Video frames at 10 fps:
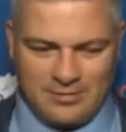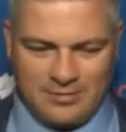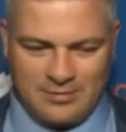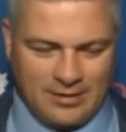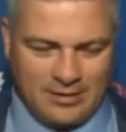
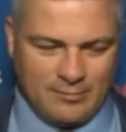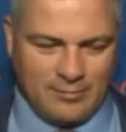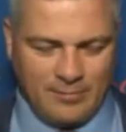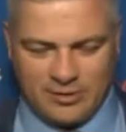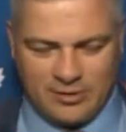I'm
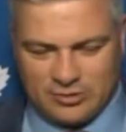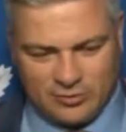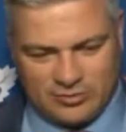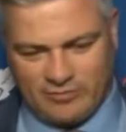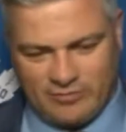not sure what
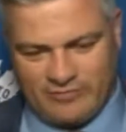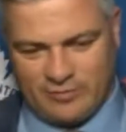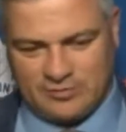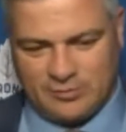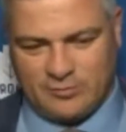you're referring
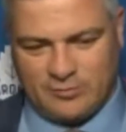to.